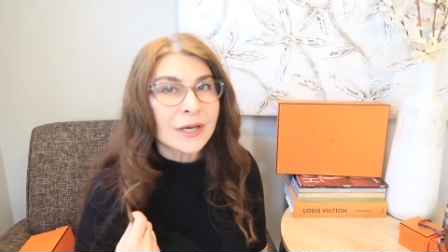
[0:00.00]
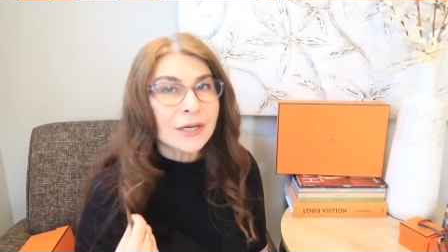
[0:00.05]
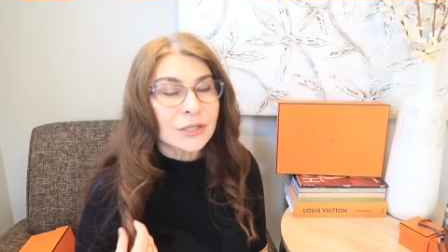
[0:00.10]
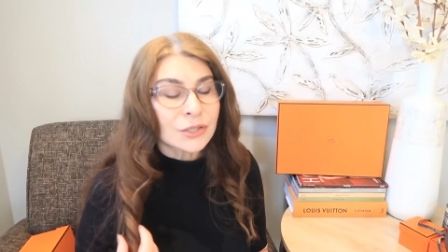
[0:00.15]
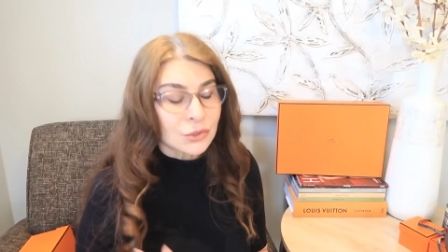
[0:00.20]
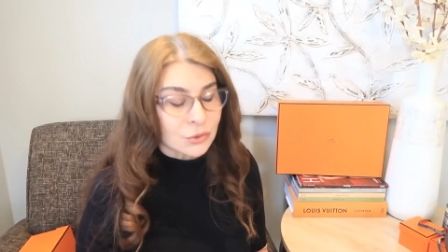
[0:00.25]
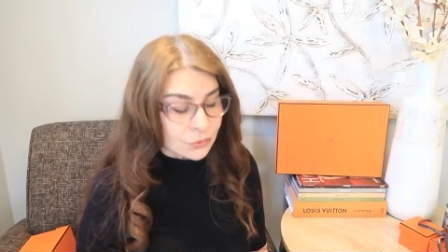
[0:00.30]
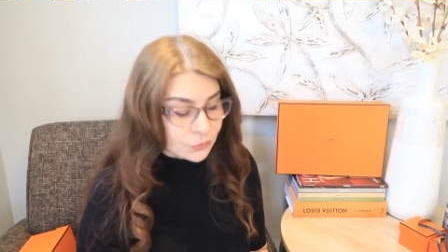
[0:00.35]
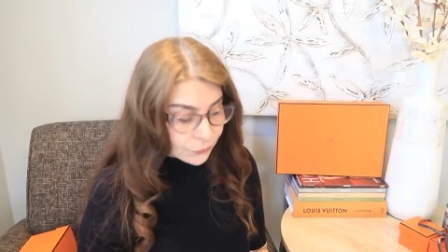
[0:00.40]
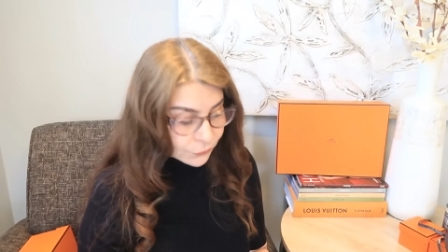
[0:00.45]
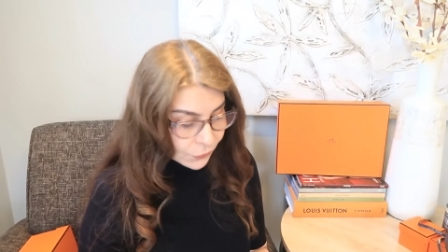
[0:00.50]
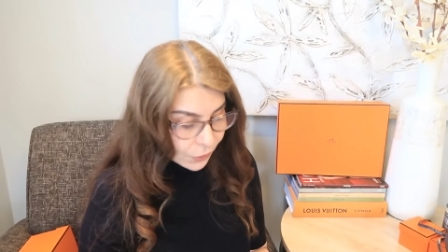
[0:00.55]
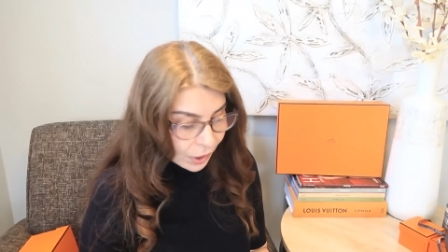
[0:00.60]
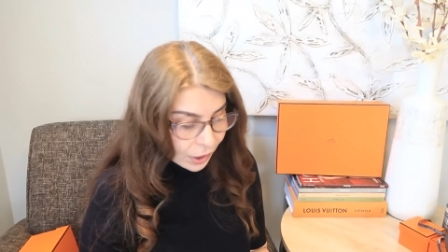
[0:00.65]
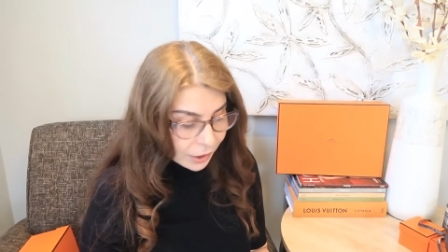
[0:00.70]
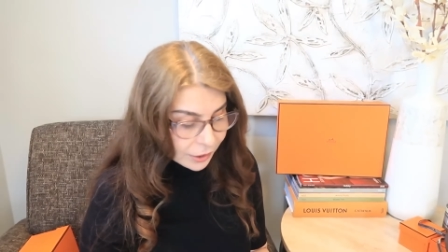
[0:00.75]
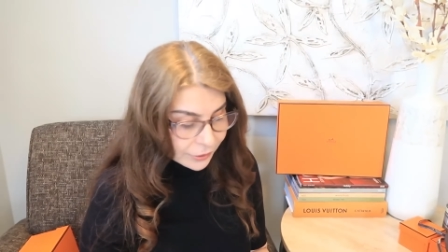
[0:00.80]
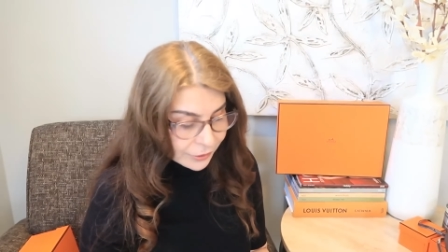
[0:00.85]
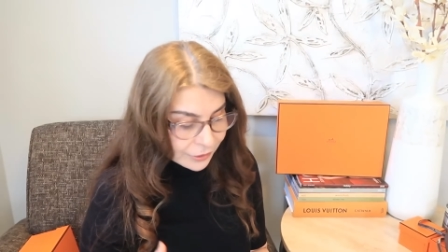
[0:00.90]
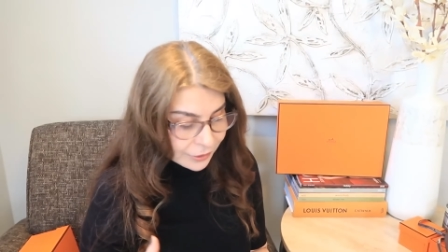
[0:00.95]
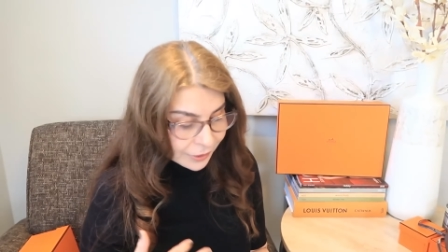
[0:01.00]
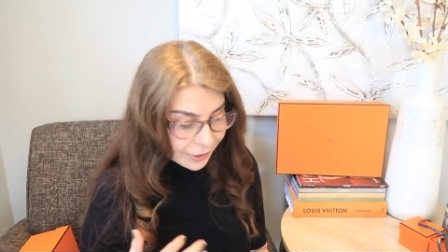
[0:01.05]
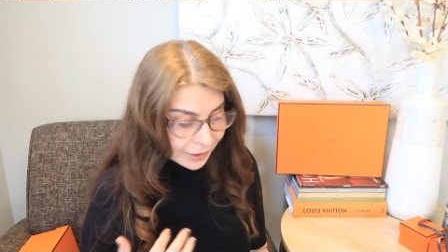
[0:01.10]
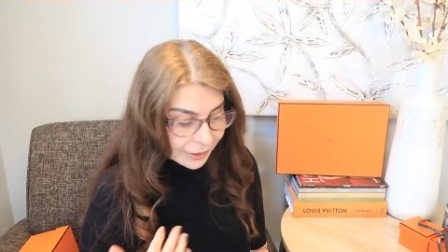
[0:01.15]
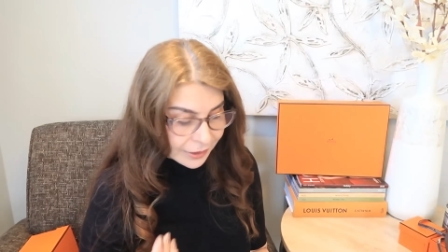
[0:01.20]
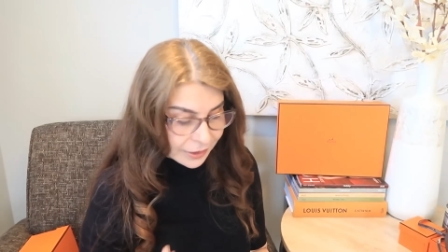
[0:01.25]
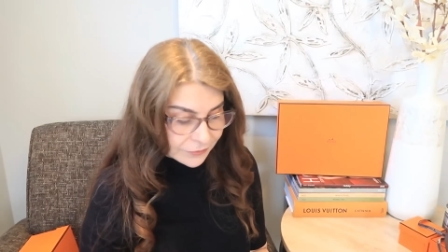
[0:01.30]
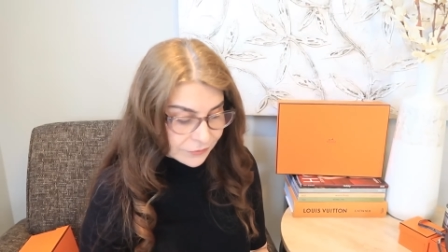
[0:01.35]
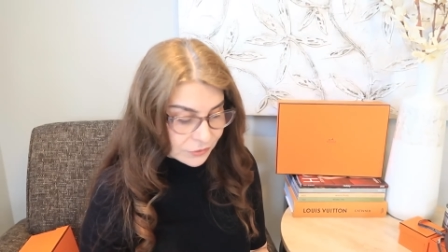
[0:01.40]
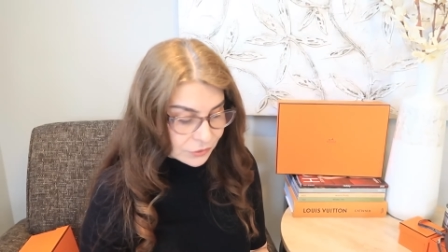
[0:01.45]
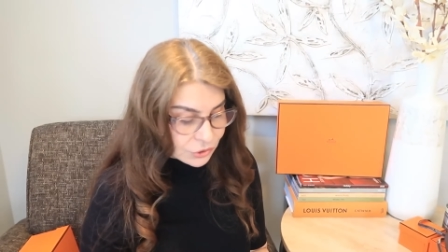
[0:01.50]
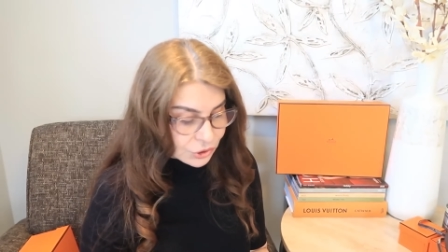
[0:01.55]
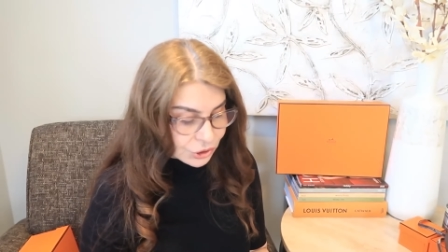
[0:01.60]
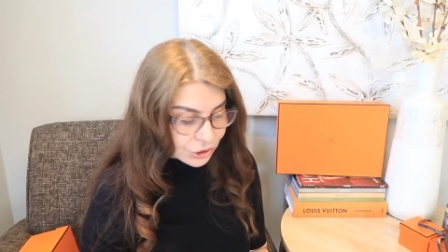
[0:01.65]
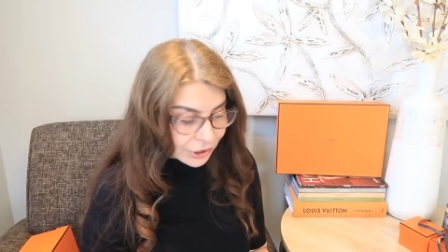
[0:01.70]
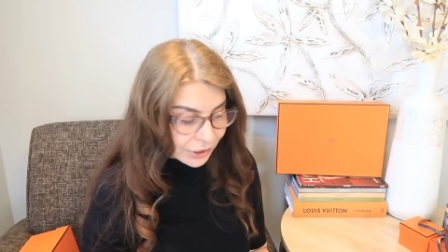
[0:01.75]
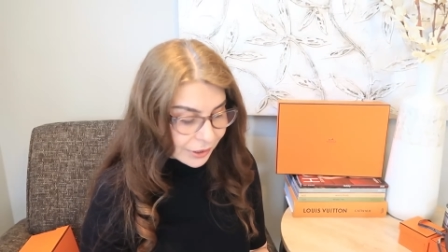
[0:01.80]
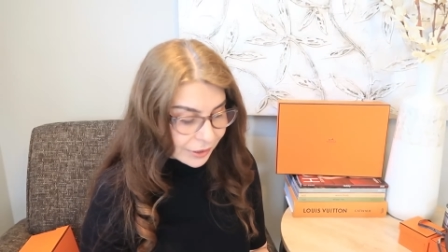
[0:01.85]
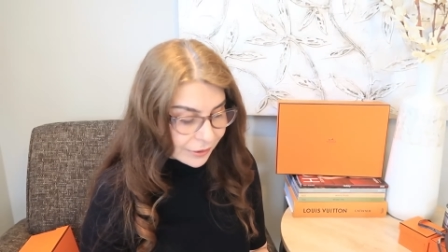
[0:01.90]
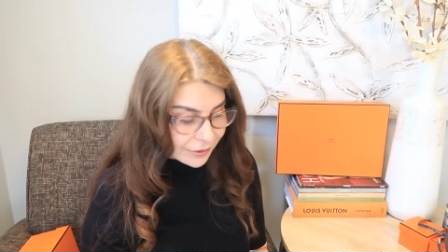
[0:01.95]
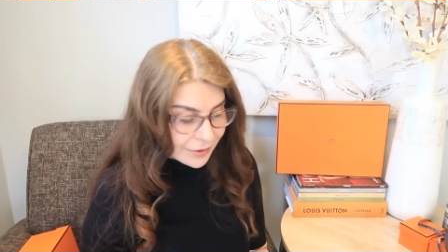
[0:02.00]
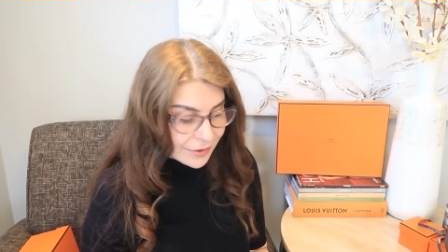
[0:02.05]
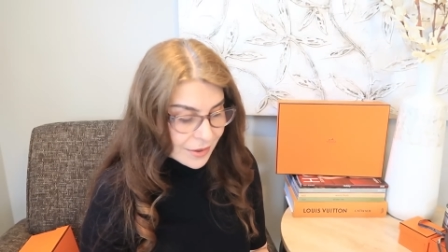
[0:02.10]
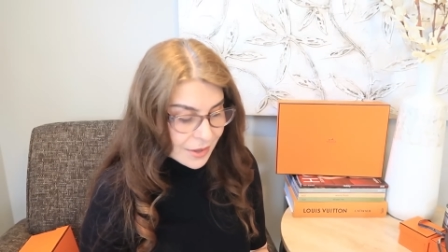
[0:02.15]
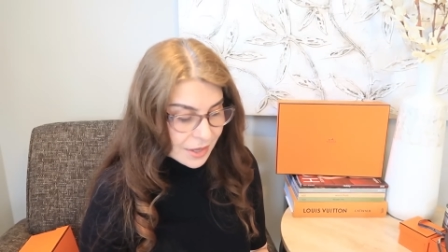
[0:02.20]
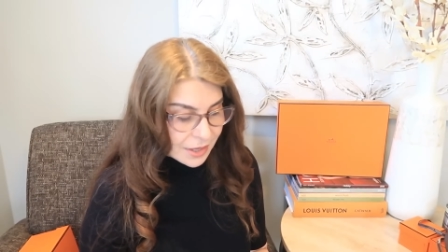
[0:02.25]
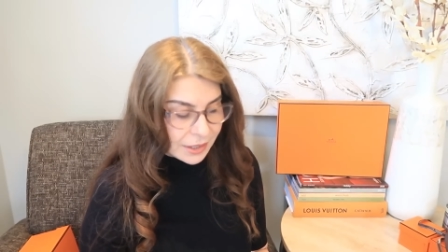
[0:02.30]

so far, and I will share,